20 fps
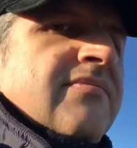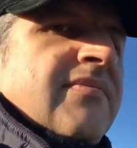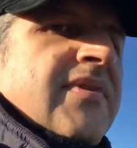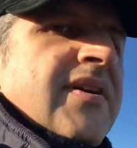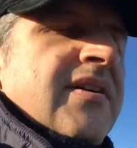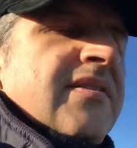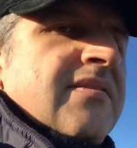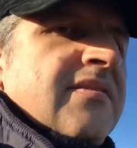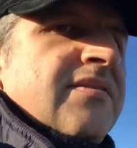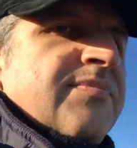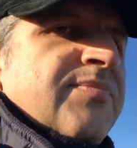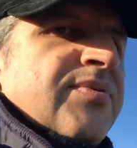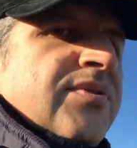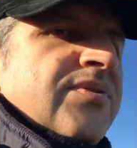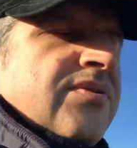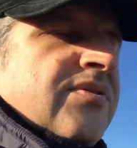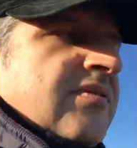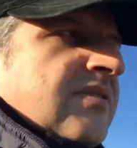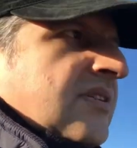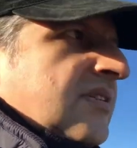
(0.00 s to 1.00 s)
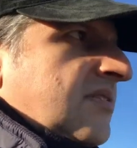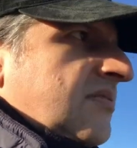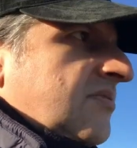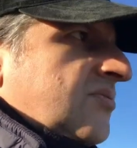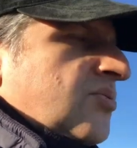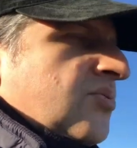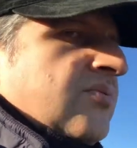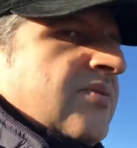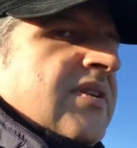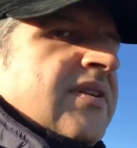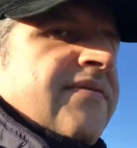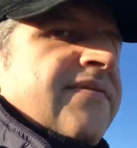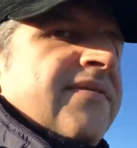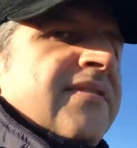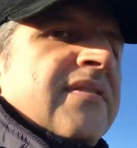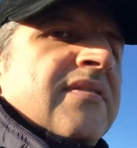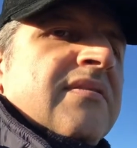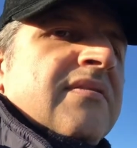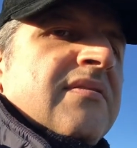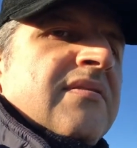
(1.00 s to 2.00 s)
why is this person like so
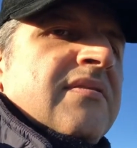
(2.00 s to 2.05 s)
different?